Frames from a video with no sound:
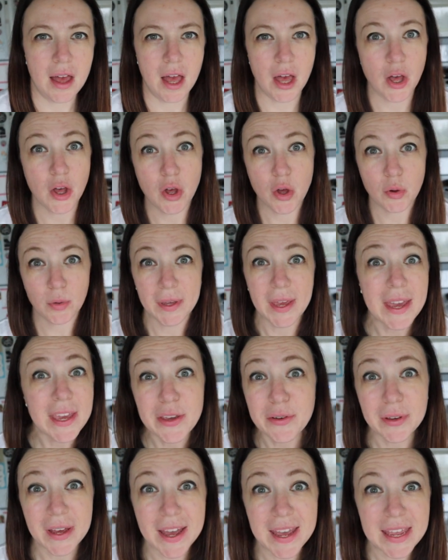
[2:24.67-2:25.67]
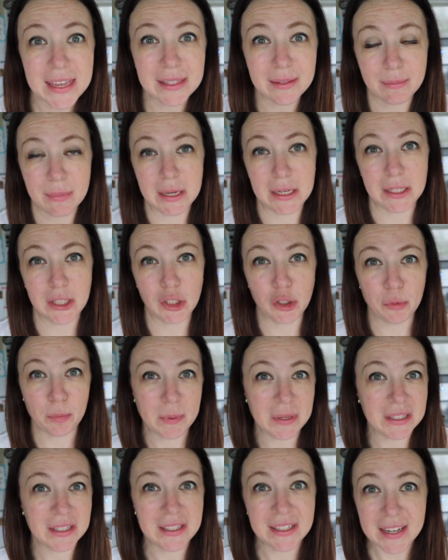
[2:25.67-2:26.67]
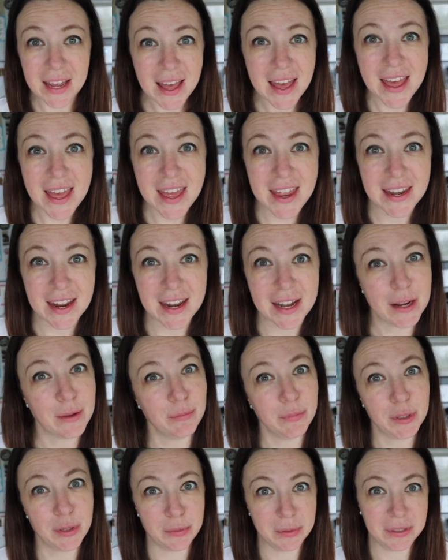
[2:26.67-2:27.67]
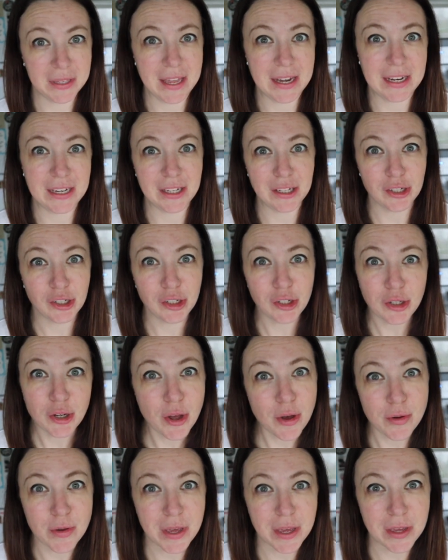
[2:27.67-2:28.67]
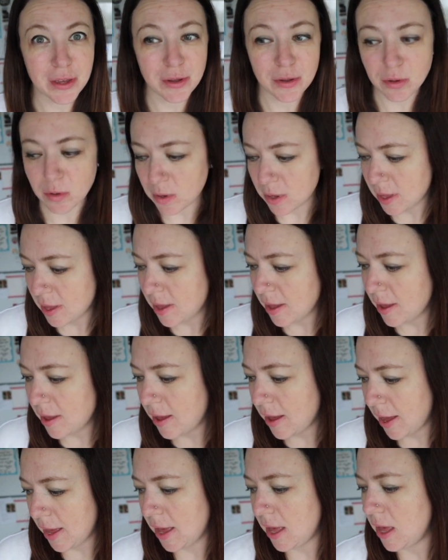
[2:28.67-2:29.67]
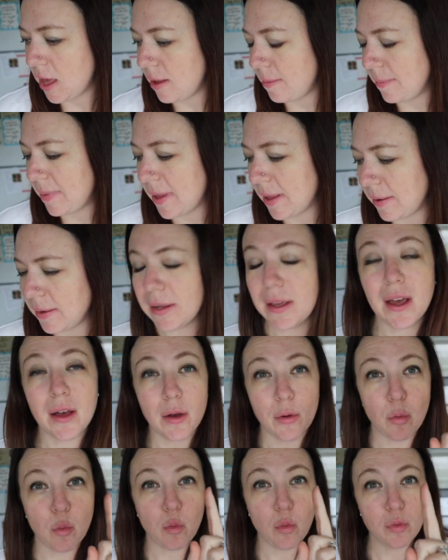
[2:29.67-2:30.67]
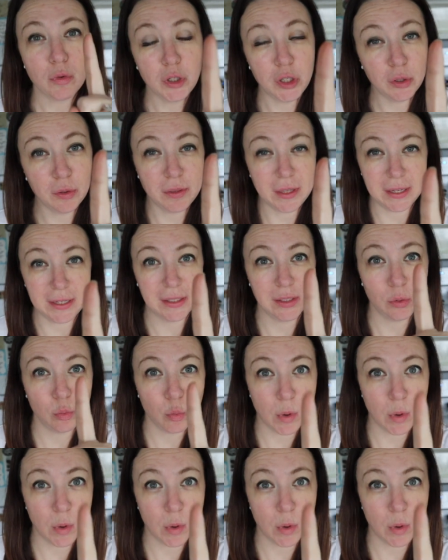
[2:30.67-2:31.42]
Okay, you guys, my soup is done and I'm so excited to show you. Um, but two things.